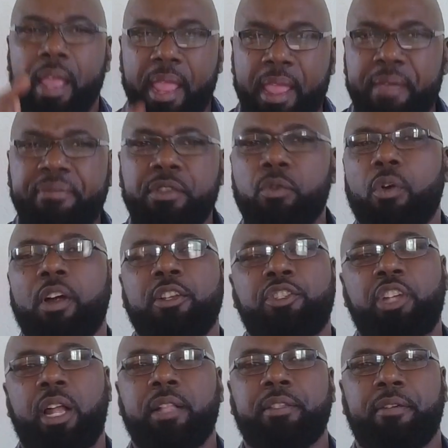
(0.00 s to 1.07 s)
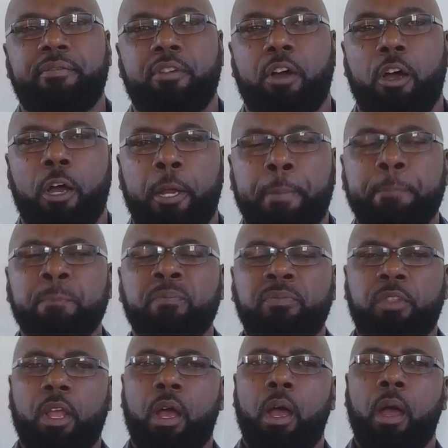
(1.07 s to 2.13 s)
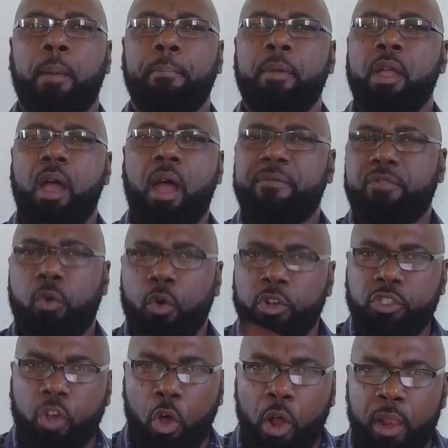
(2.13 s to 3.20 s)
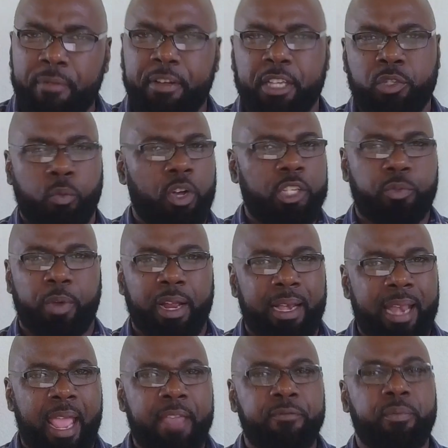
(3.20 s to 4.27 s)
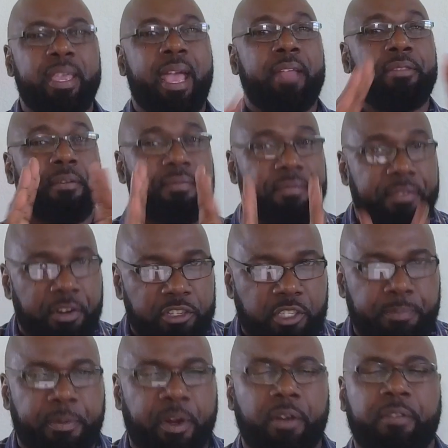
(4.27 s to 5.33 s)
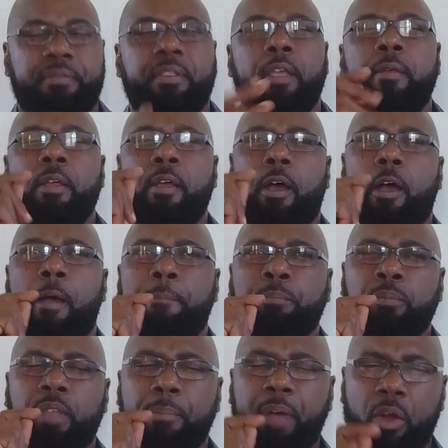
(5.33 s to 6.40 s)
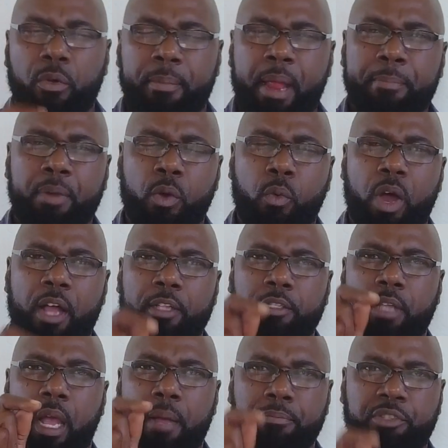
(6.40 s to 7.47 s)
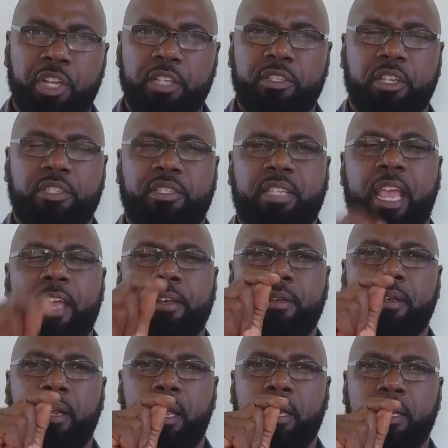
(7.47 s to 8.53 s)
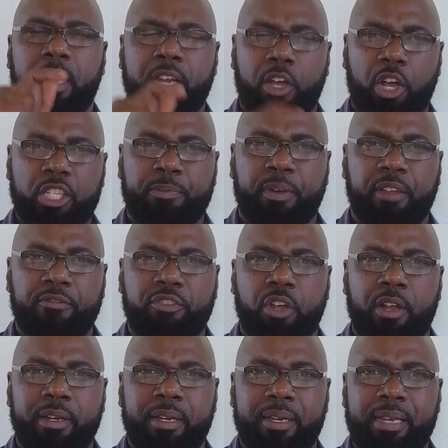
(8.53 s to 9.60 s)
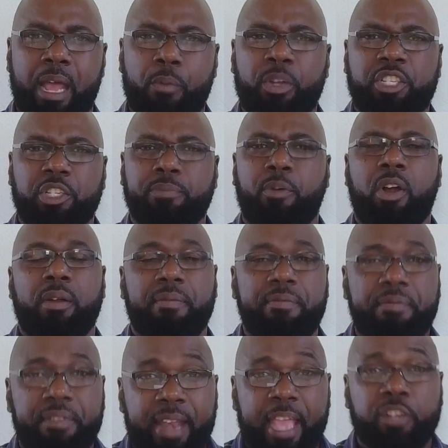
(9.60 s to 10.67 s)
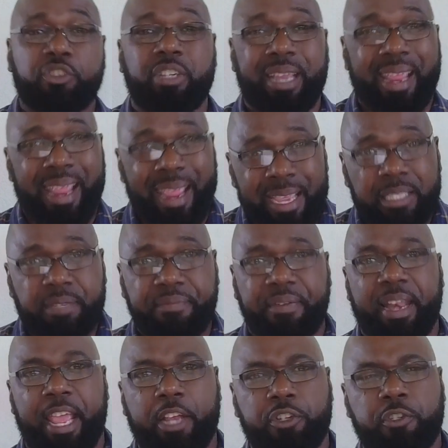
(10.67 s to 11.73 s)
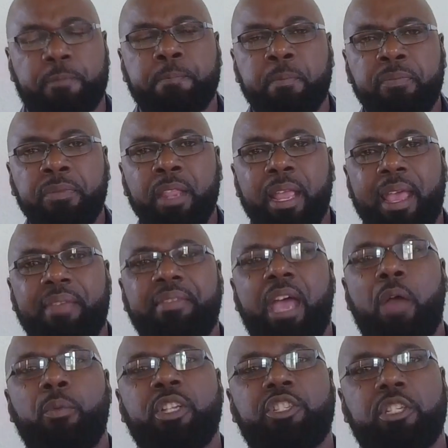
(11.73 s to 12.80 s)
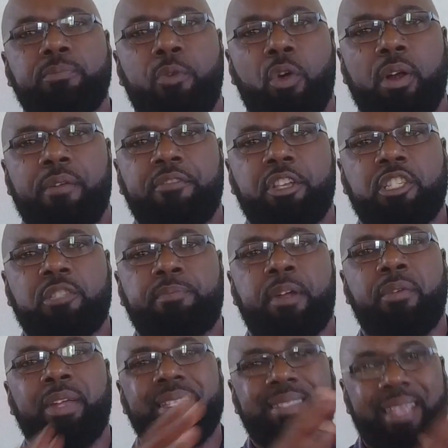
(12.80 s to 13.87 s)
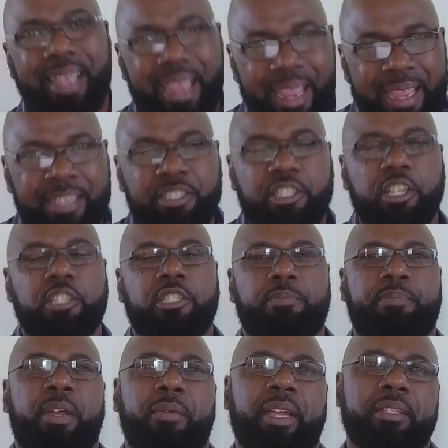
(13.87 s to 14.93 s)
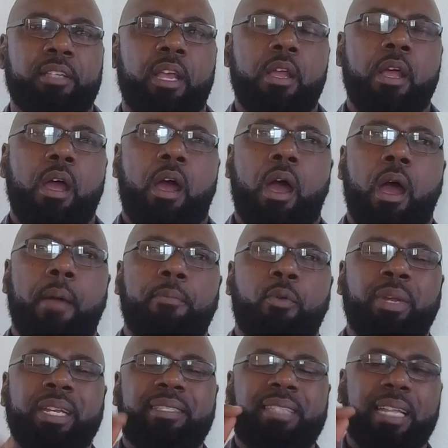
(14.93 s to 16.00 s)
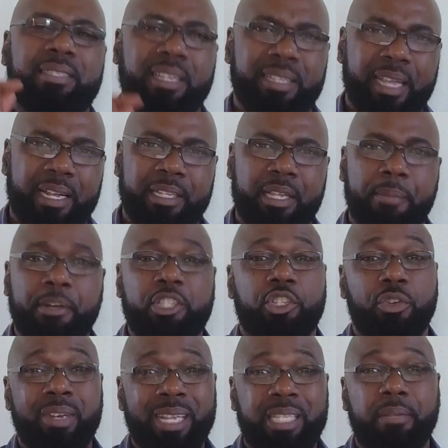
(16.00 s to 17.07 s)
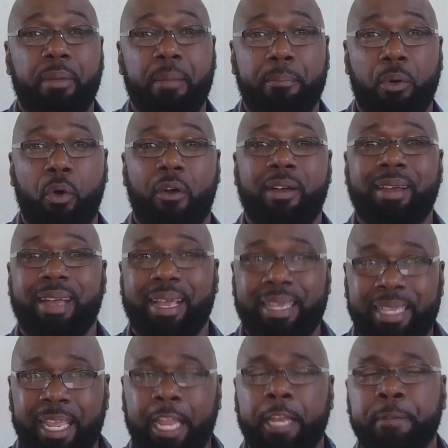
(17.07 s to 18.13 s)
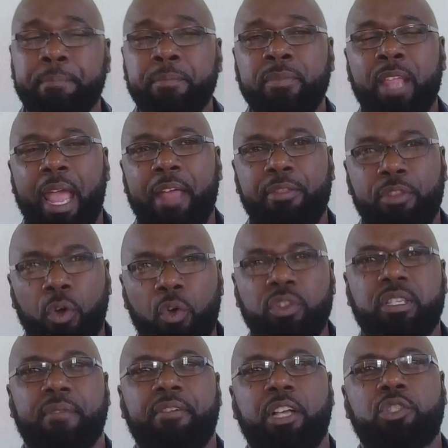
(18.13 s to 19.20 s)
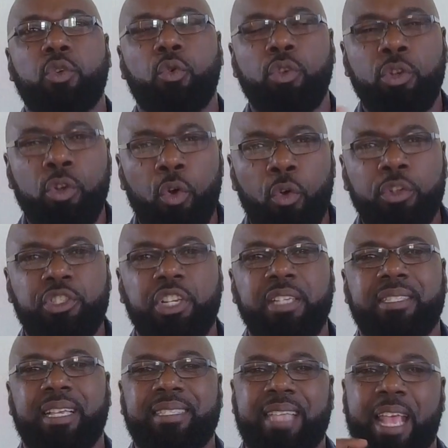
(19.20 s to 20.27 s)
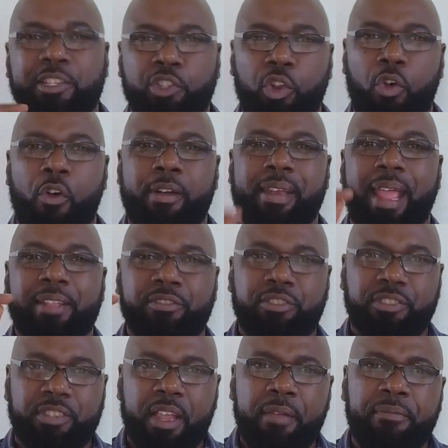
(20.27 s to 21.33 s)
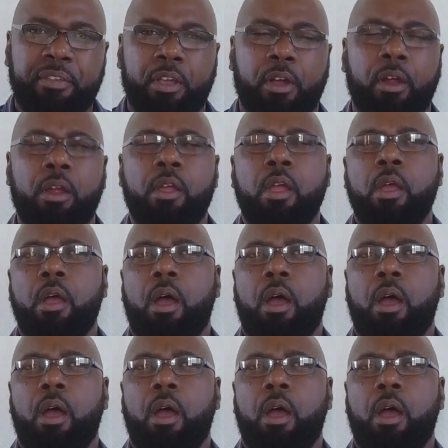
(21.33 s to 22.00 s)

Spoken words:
if you are a child of God, of course, all of us, once we are alive, we had the first birth. But remember what Jesus said in the Gospel of John: that which is born of flesh is flesh, and that which is born of the Spirit is spirit. When he said to Nicodemus, "You need to be born again." And those of us who know Jesus as Lord and Savior,